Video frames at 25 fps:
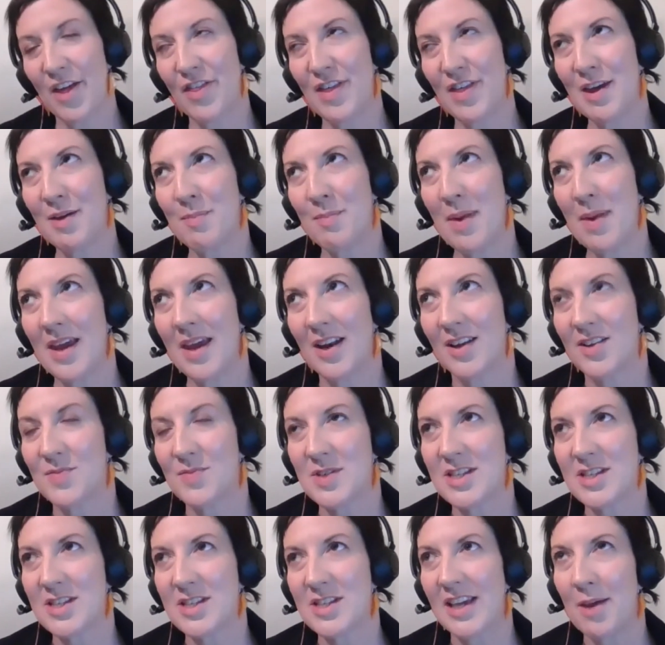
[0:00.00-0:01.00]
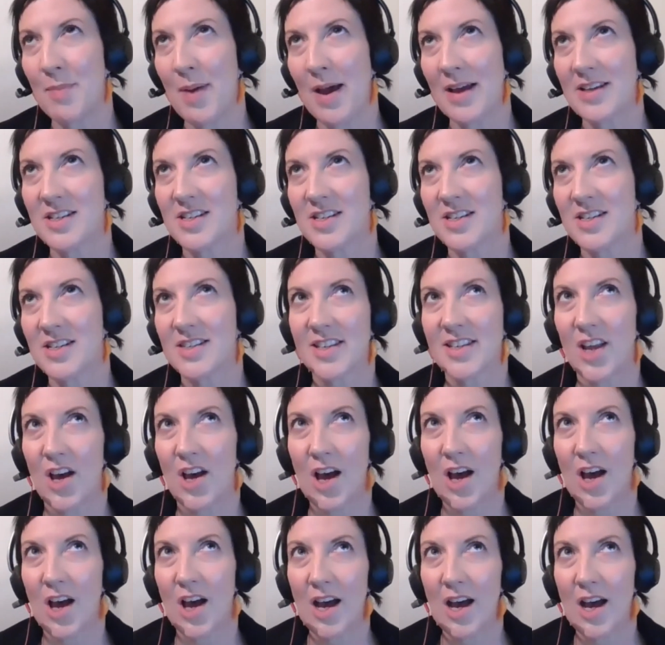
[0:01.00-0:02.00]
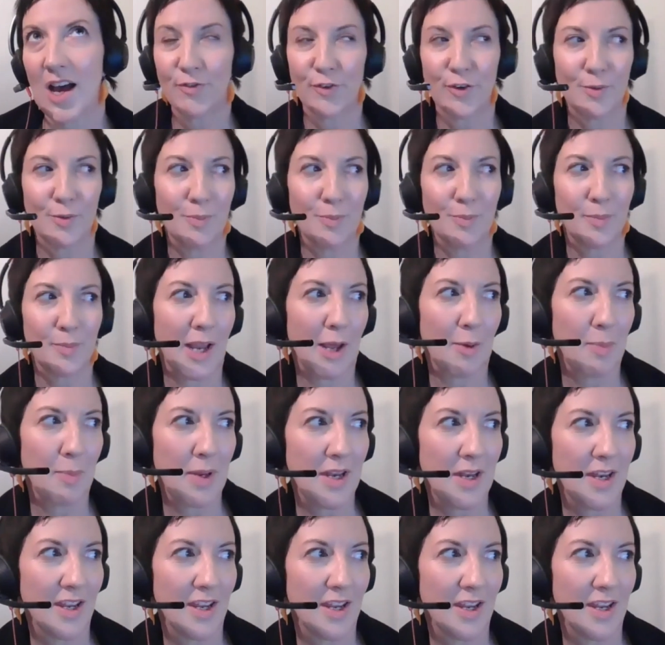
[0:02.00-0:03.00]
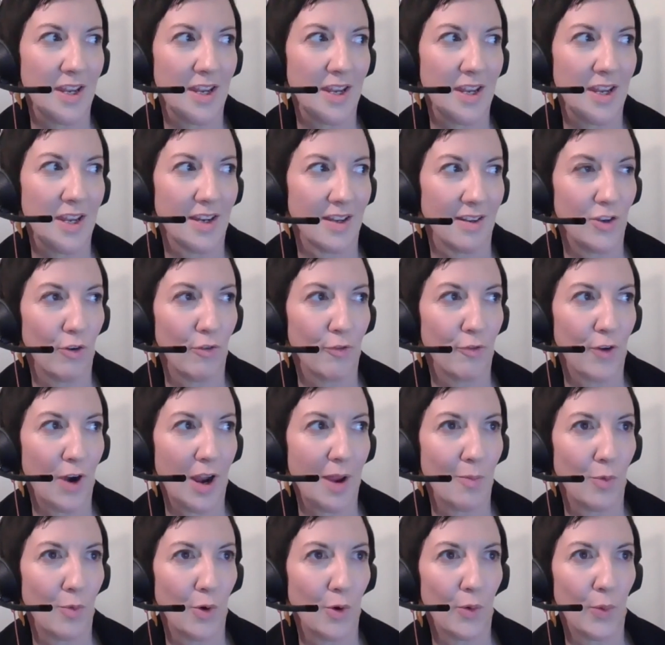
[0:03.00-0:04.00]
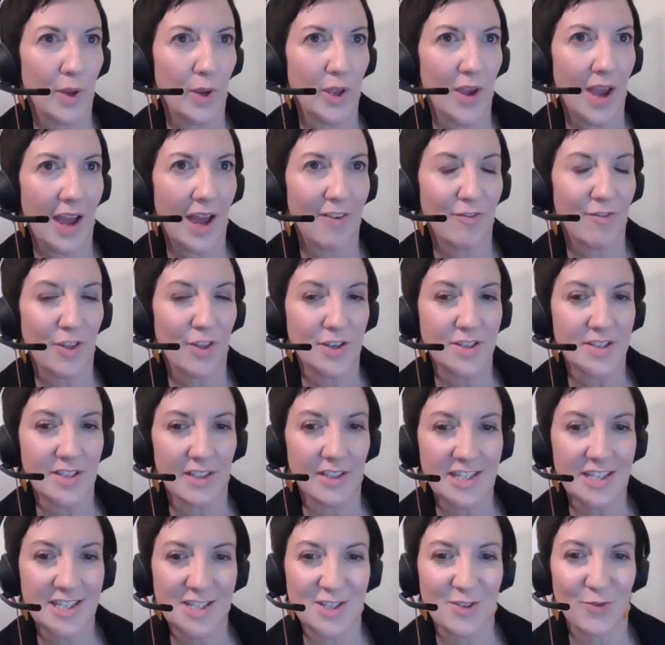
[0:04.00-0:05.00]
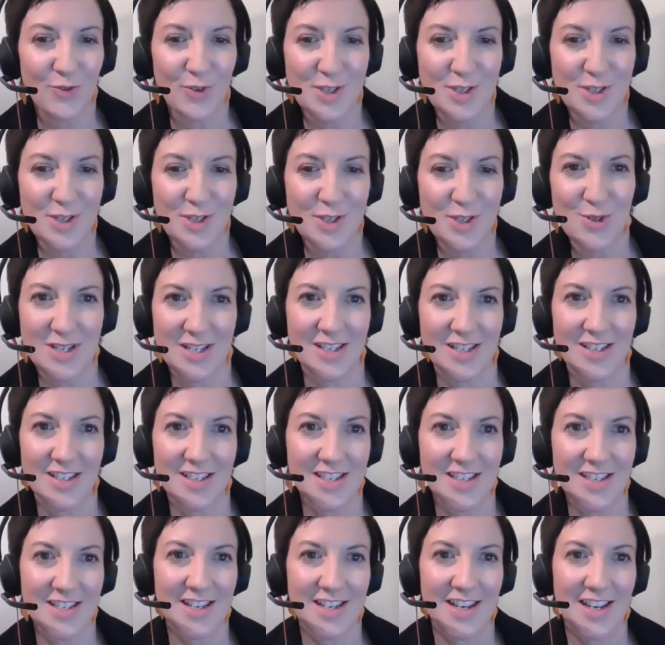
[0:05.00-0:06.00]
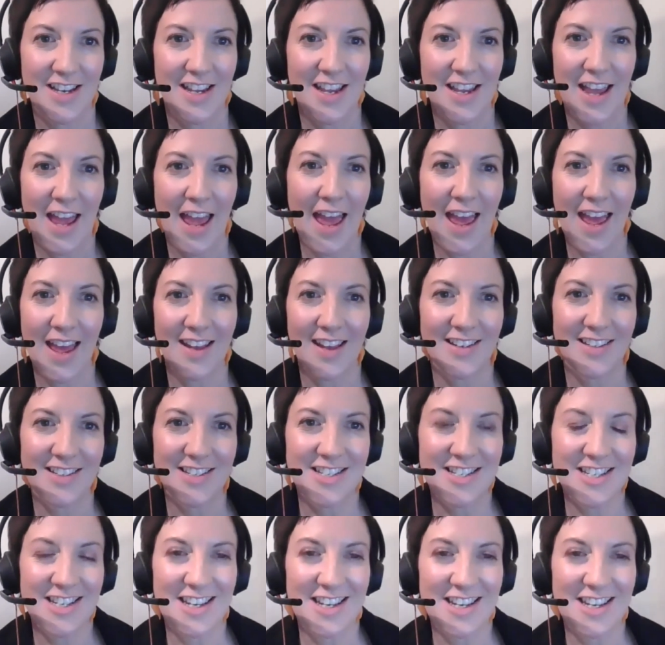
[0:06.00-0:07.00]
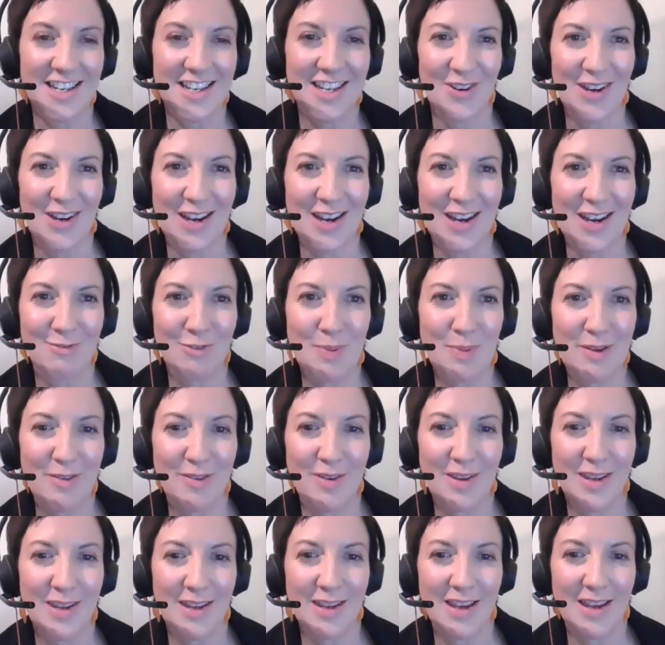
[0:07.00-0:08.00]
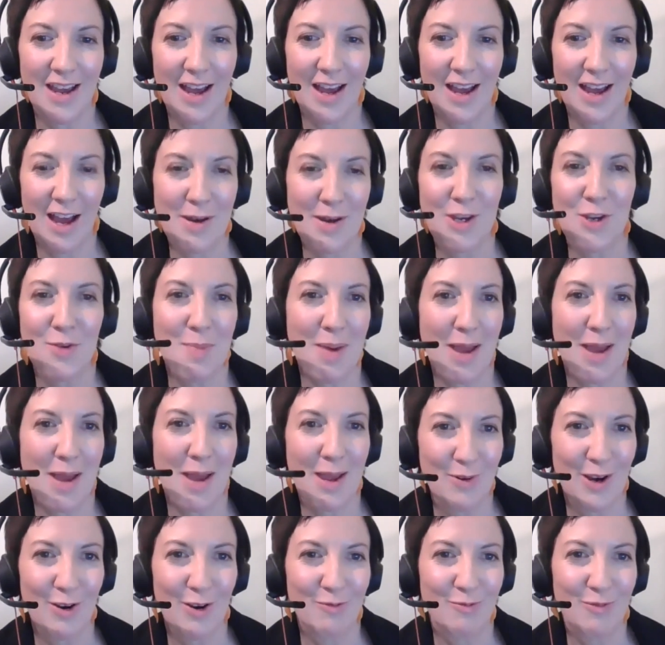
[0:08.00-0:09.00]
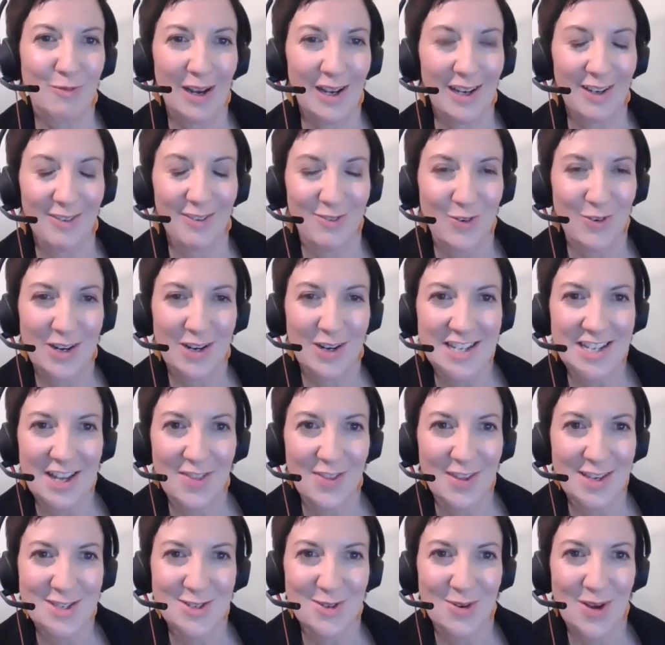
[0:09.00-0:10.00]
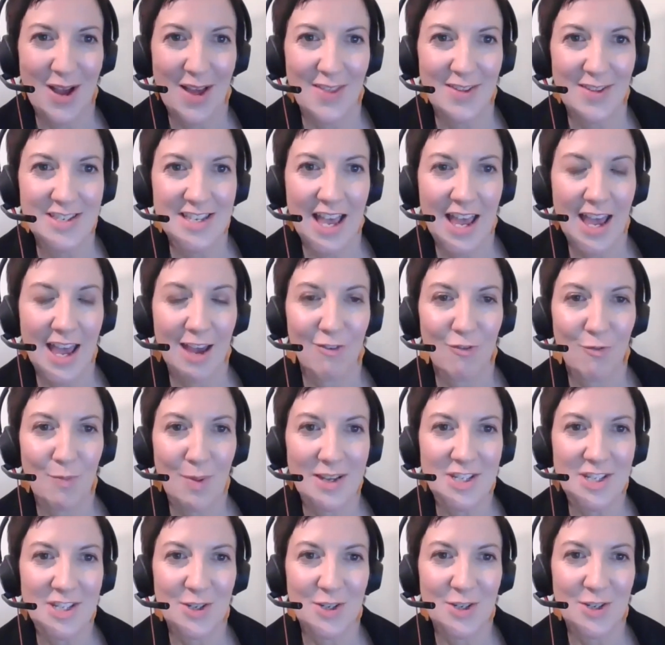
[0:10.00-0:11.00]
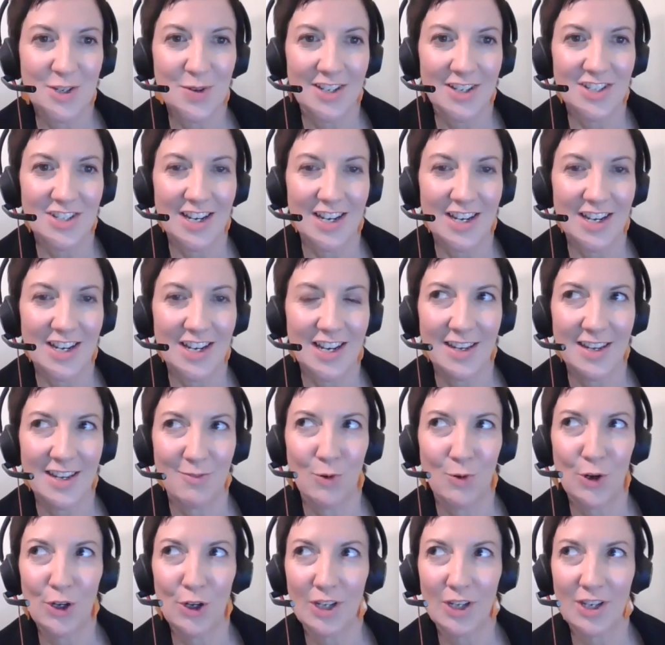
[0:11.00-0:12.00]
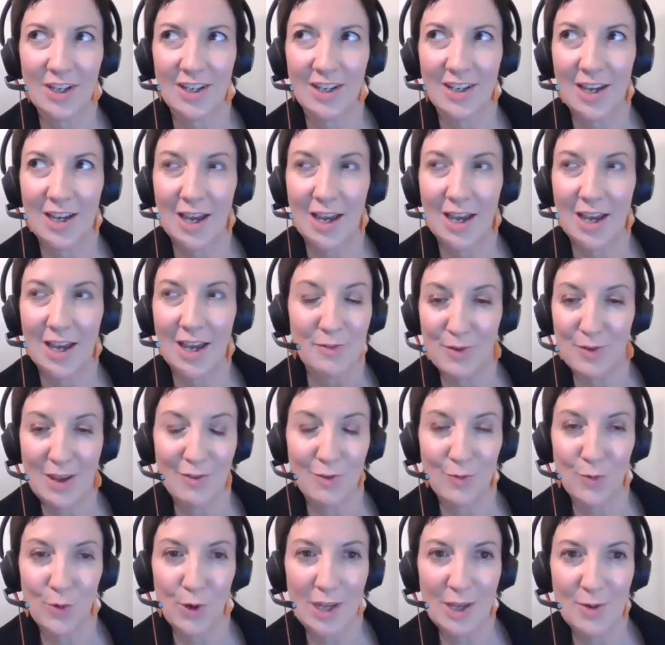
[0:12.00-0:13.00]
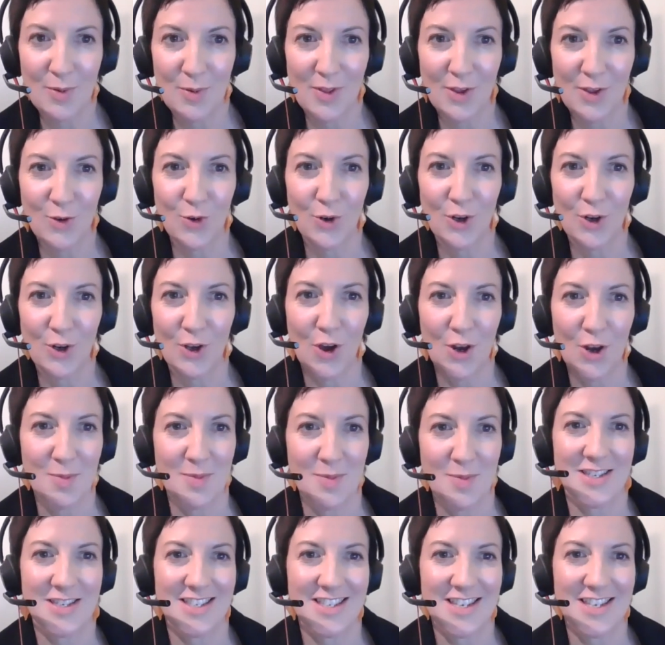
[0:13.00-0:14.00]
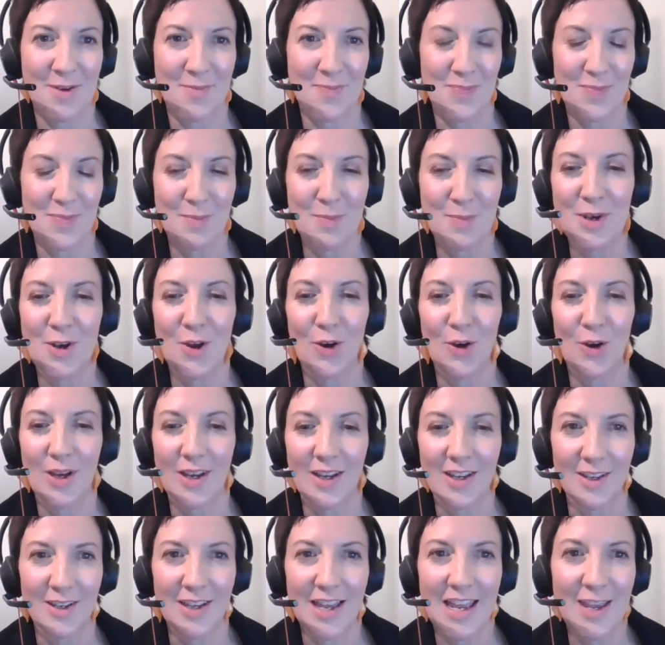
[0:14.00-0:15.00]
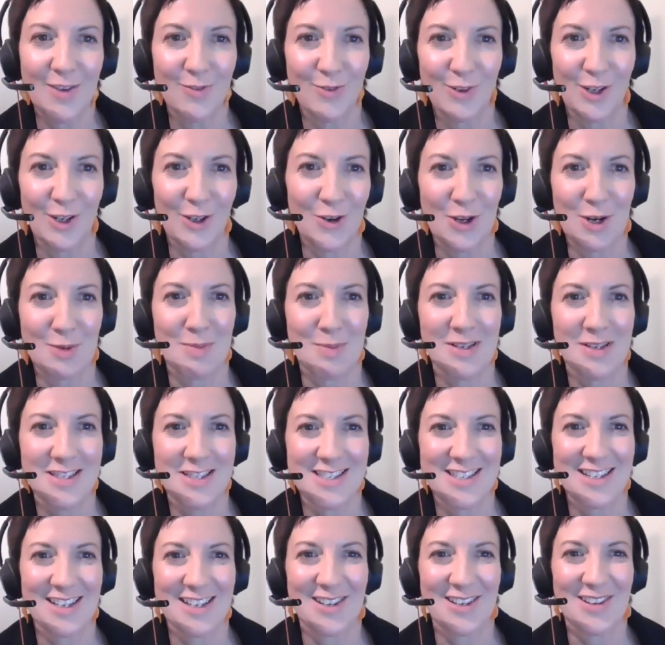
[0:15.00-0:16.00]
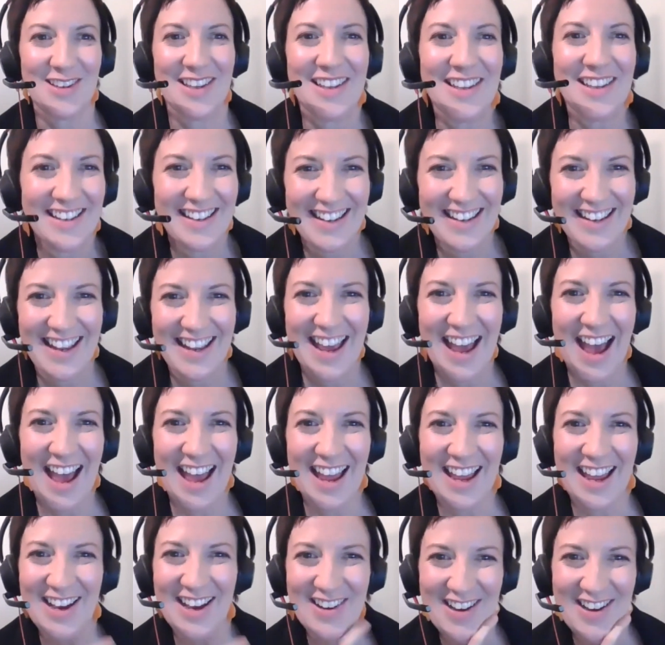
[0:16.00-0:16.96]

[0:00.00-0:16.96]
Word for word: I think, Megan, I'm just looking back to the slide from Ngaa-bi-nya, your framework, where you have those list of resources. And, you know, it would be, I mean, you may well have already done this, or others have, but to actually work, even, even working with a good economist, um, not an evil economist, an